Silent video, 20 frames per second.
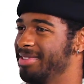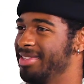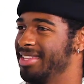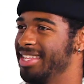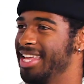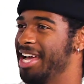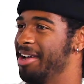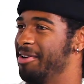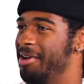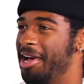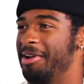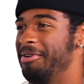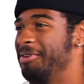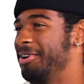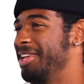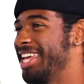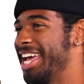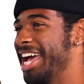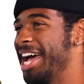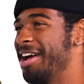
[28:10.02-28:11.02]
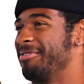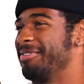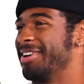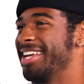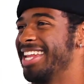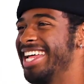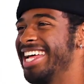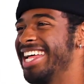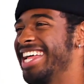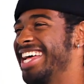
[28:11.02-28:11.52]
Yeah, I really
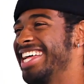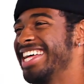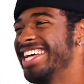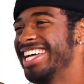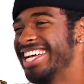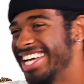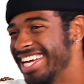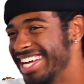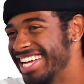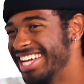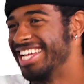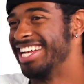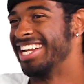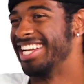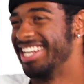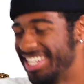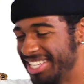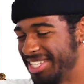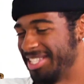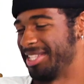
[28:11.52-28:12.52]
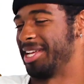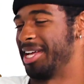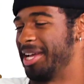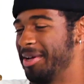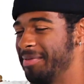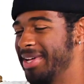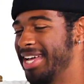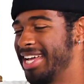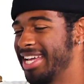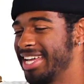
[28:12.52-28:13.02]
haven't.
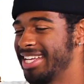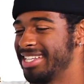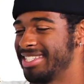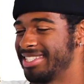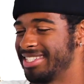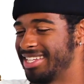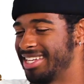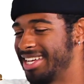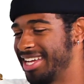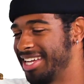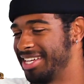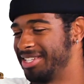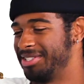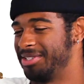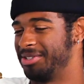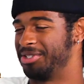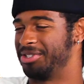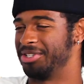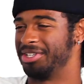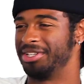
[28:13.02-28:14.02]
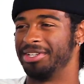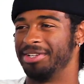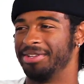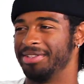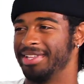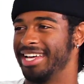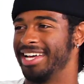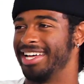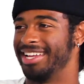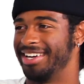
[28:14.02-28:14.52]
I'm like, I guess you shouldn't do
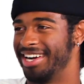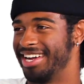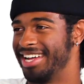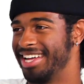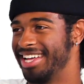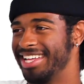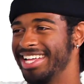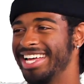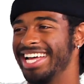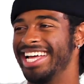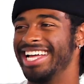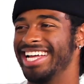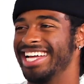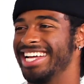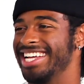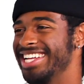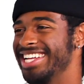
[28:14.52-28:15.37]
that. Right?